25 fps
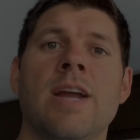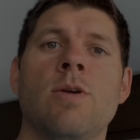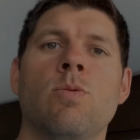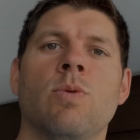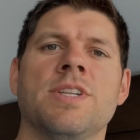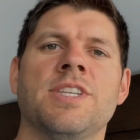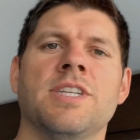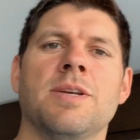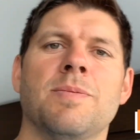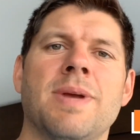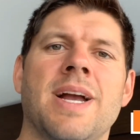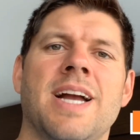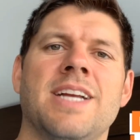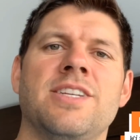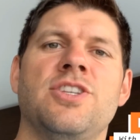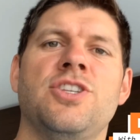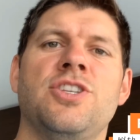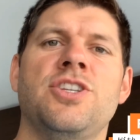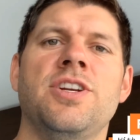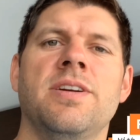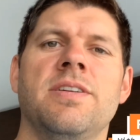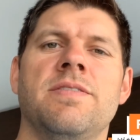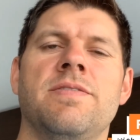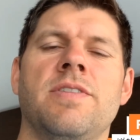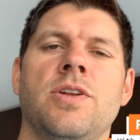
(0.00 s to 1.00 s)
what's up, guys?
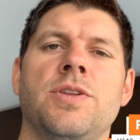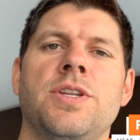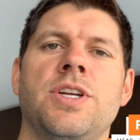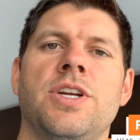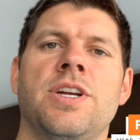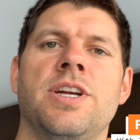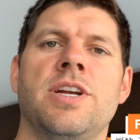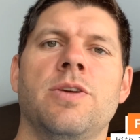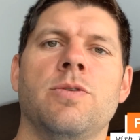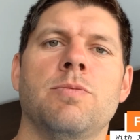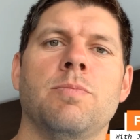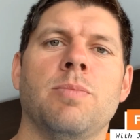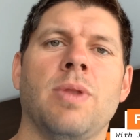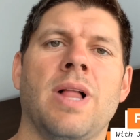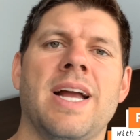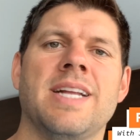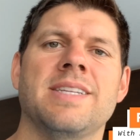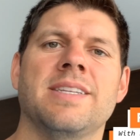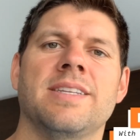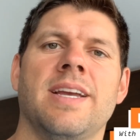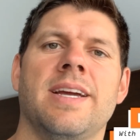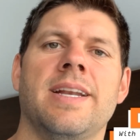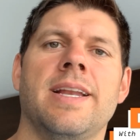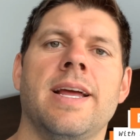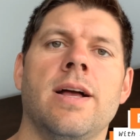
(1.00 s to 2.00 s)
Jared Veldheer here with
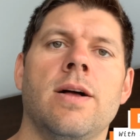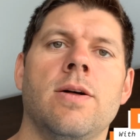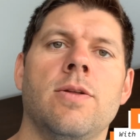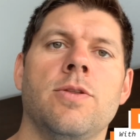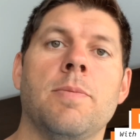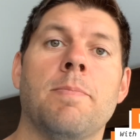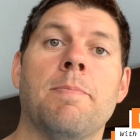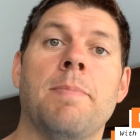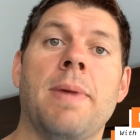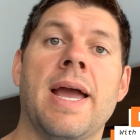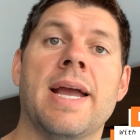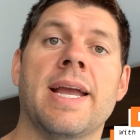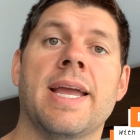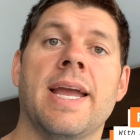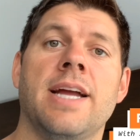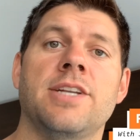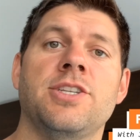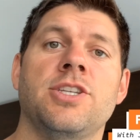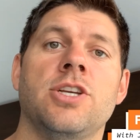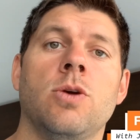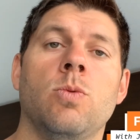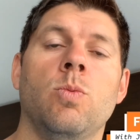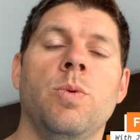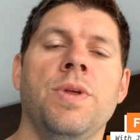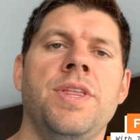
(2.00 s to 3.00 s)
Blindside Health, back at
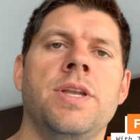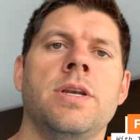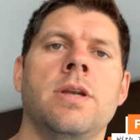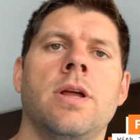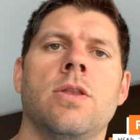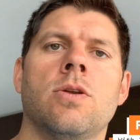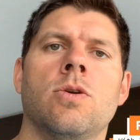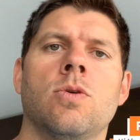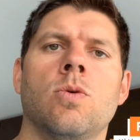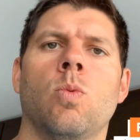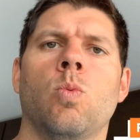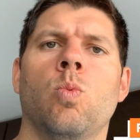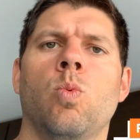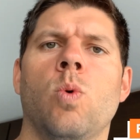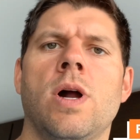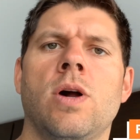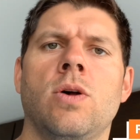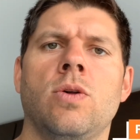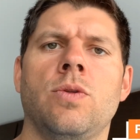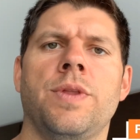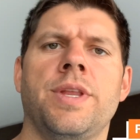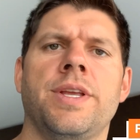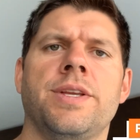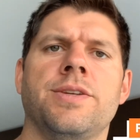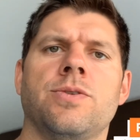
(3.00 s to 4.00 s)
you with another
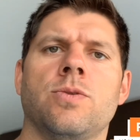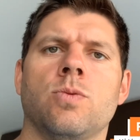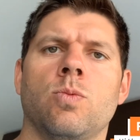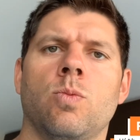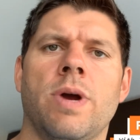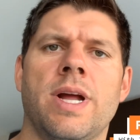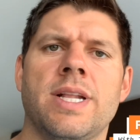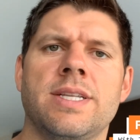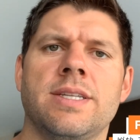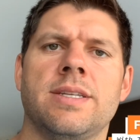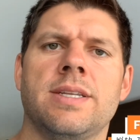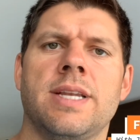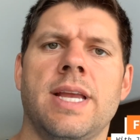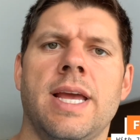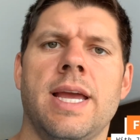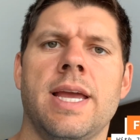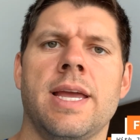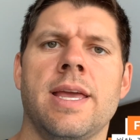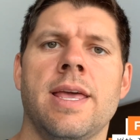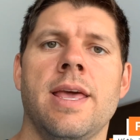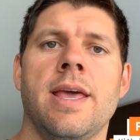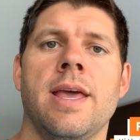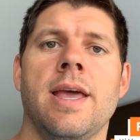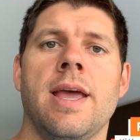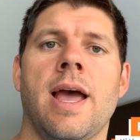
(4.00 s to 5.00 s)
Wellness Wednesday.
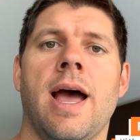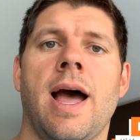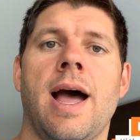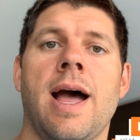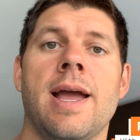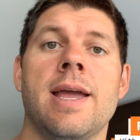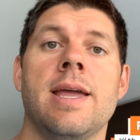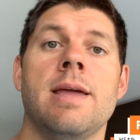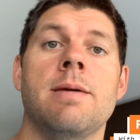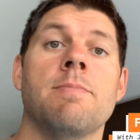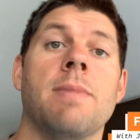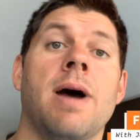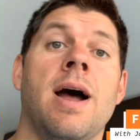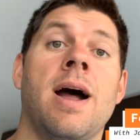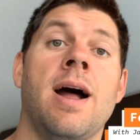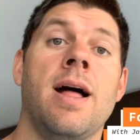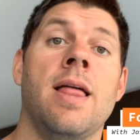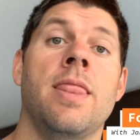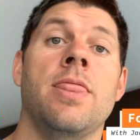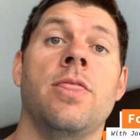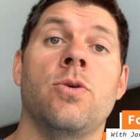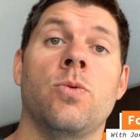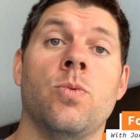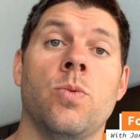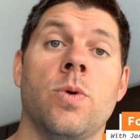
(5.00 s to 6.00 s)
I am
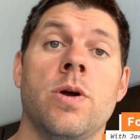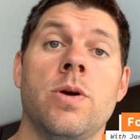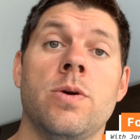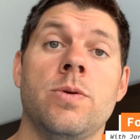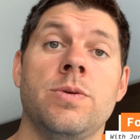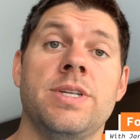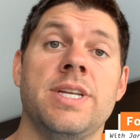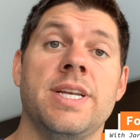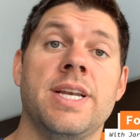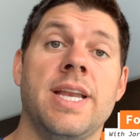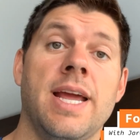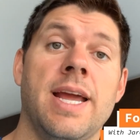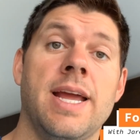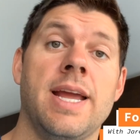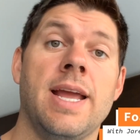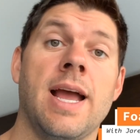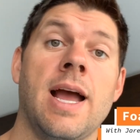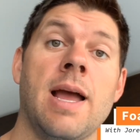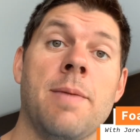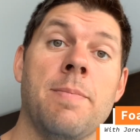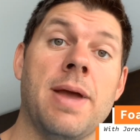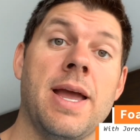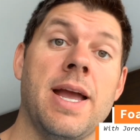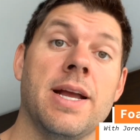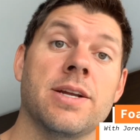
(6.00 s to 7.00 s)
on the road today.
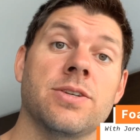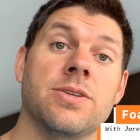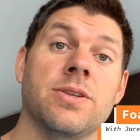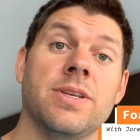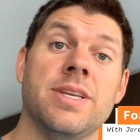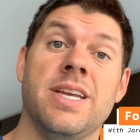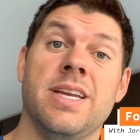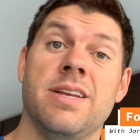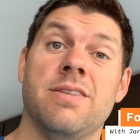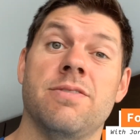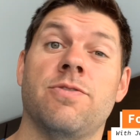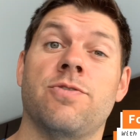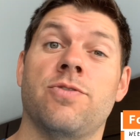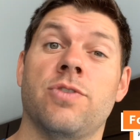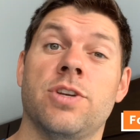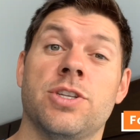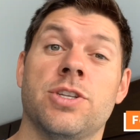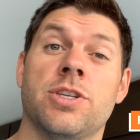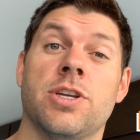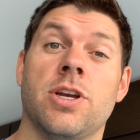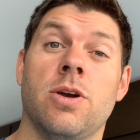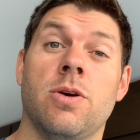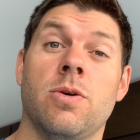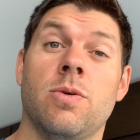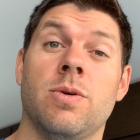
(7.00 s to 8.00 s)
I'm actually in
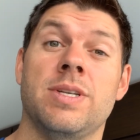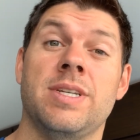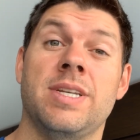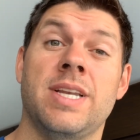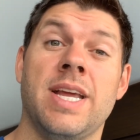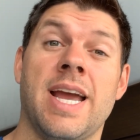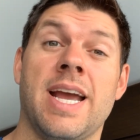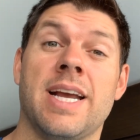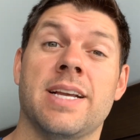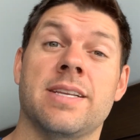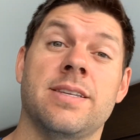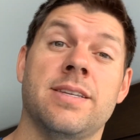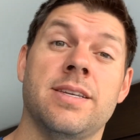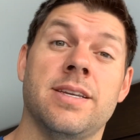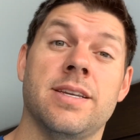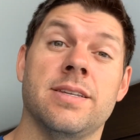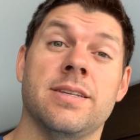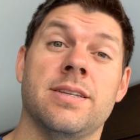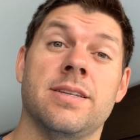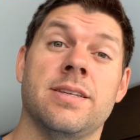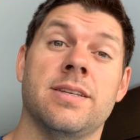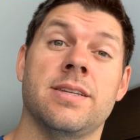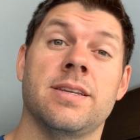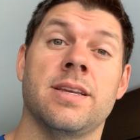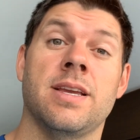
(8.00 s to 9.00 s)
Frisco,
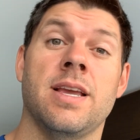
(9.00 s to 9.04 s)
Texas.